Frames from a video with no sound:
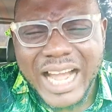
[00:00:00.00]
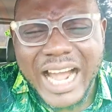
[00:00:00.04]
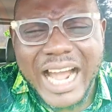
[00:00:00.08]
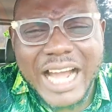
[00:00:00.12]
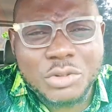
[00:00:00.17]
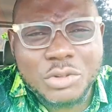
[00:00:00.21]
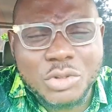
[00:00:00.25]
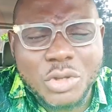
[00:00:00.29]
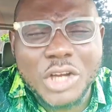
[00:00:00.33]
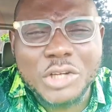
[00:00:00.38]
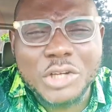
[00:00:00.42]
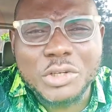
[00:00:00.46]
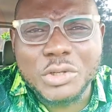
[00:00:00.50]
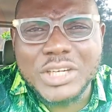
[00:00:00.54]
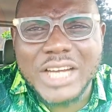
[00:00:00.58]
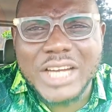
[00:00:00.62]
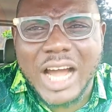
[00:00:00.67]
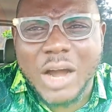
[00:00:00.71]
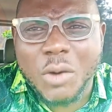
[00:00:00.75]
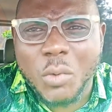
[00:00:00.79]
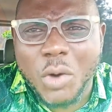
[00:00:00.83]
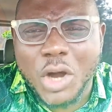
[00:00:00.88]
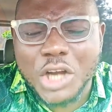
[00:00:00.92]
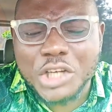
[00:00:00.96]
I told you
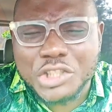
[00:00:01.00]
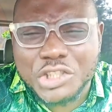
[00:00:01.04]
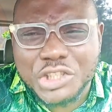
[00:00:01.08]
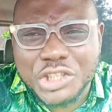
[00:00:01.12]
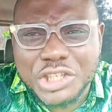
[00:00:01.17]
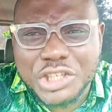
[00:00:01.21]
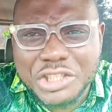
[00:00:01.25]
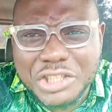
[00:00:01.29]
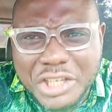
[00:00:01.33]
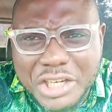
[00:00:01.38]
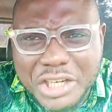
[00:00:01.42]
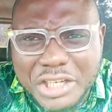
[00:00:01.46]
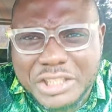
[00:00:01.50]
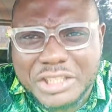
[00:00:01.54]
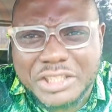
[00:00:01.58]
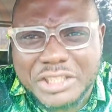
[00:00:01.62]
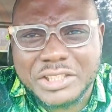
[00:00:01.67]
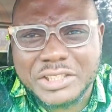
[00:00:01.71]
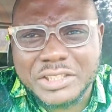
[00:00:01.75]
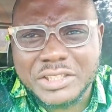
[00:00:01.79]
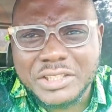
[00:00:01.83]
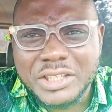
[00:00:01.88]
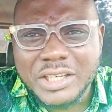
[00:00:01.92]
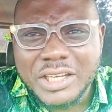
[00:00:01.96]
that what she
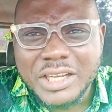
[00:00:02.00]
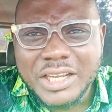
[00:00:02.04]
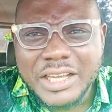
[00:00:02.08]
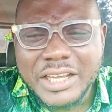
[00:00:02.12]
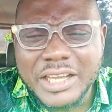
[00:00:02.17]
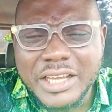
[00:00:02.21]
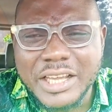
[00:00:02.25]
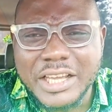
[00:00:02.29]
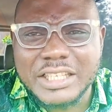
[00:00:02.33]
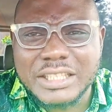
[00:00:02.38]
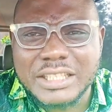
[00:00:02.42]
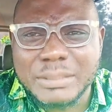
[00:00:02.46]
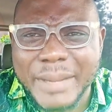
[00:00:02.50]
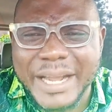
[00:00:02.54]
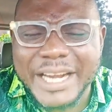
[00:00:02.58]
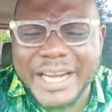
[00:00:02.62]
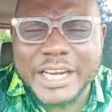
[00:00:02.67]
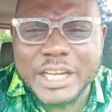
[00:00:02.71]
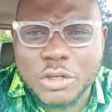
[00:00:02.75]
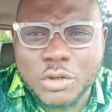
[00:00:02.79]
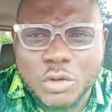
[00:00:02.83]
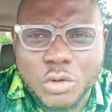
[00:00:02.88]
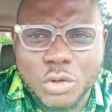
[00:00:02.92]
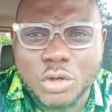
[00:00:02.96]
needs is
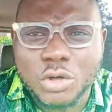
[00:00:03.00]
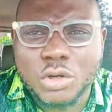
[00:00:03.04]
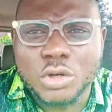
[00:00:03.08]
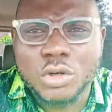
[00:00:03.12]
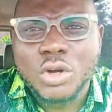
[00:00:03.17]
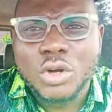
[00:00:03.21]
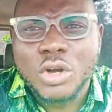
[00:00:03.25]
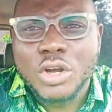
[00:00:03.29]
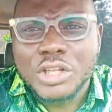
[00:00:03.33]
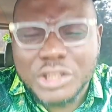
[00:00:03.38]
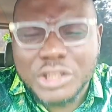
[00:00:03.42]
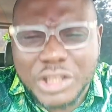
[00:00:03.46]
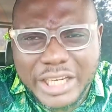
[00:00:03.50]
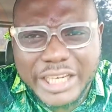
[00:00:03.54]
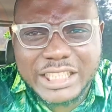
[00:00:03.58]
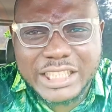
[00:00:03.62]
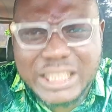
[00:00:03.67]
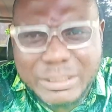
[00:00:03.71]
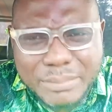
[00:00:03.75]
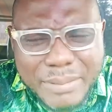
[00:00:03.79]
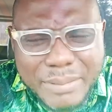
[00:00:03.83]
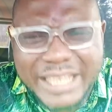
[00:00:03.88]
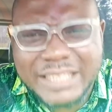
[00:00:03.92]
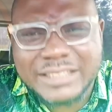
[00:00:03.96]
medical
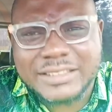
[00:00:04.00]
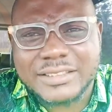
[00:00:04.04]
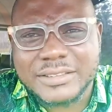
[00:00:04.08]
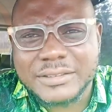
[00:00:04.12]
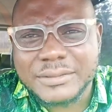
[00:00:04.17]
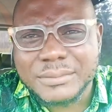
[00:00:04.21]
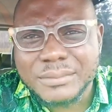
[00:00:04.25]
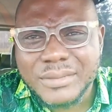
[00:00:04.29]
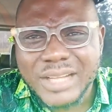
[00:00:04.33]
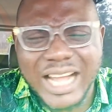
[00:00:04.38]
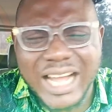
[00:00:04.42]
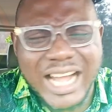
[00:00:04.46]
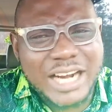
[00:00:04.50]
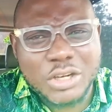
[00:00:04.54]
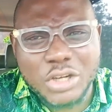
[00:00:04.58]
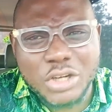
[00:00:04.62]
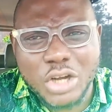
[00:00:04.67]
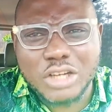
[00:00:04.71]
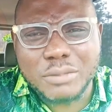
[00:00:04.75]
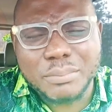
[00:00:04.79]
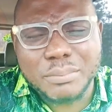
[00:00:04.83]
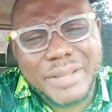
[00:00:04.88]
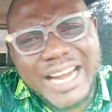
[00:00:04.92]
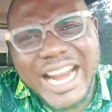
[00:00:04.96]
treatment and
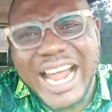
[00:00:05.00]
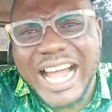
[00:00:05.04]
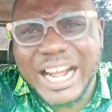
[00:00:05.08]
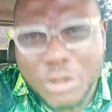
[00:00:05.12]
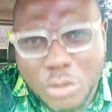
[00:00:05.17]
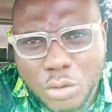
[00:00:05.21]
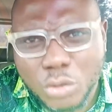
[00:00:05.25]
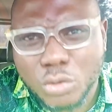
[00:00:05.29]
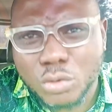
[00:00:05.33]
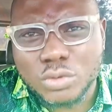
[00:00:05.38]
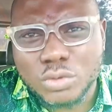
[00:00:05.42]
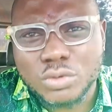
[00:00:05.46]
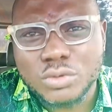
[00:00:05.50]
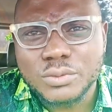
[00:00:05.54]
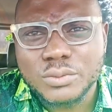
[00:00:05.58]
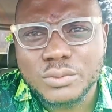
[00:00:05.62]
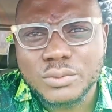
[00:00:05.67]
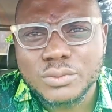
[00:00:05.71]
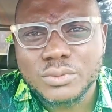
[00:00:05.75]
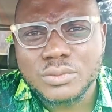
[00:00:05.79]
not miracle.